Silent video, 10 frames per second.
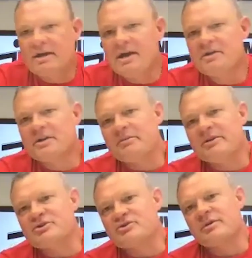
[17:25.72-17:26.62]
now you're gonna get me
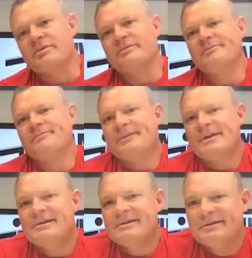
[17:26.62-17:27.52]
in trouble.
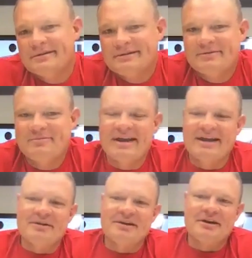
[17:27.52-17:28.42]
I mean, I gotta
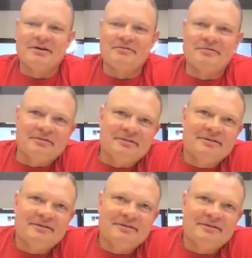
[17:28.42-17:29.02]
be careful.